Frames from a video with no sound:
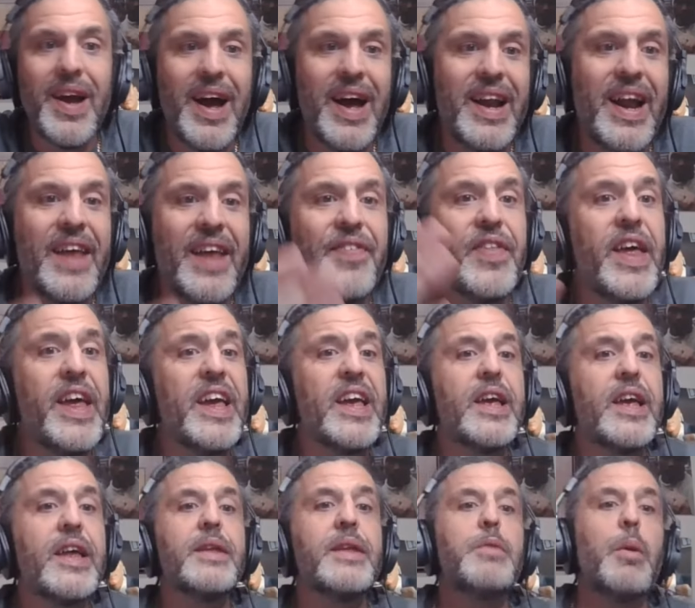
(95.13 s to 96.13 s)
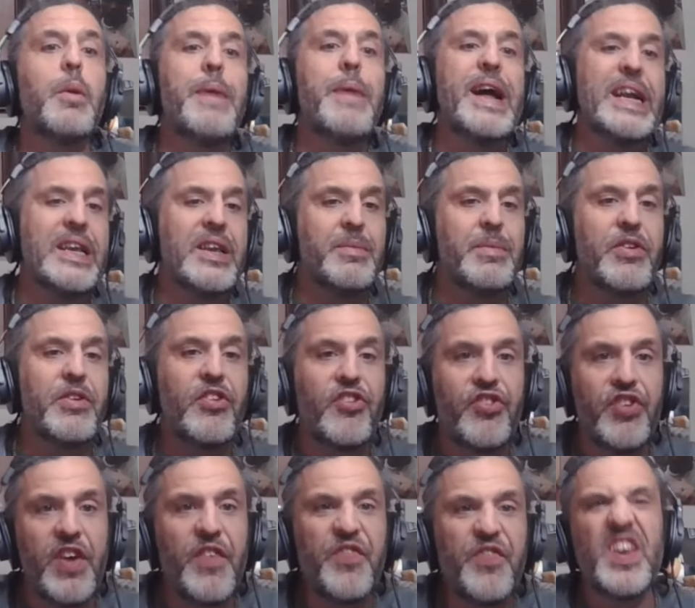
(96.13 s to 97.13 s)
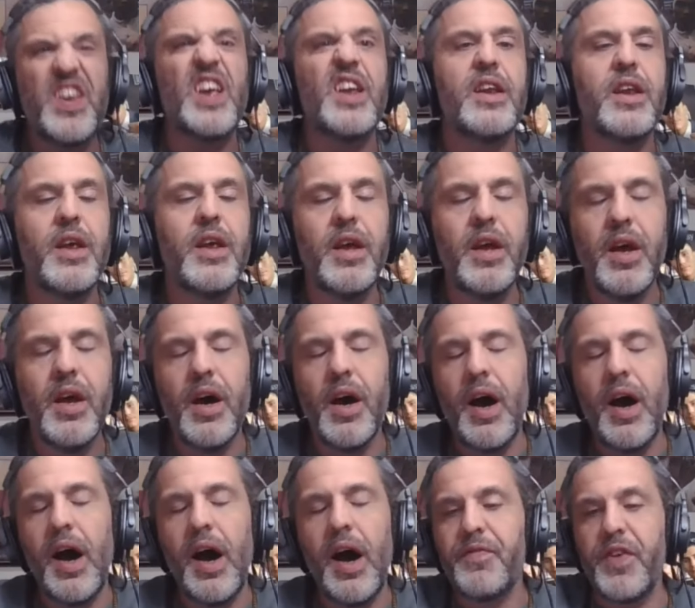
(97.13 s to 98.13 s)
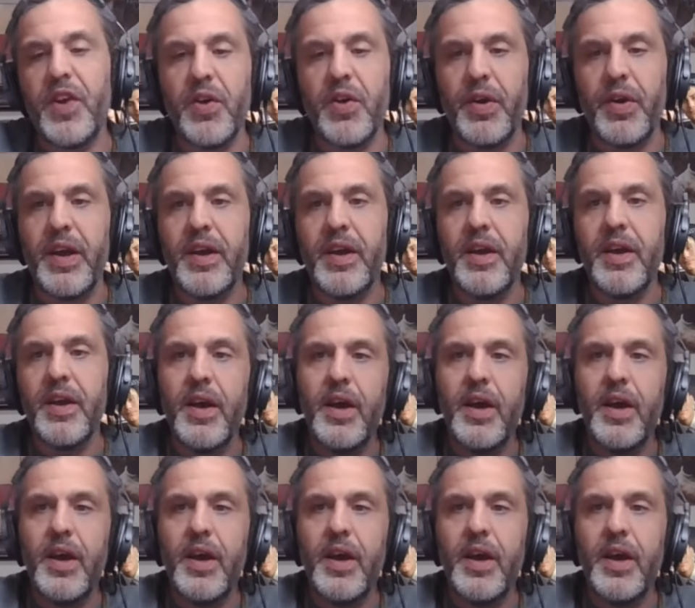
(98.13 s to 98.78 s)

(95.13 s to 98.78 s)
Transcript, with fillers: And I think the momentum has shifted on Fury.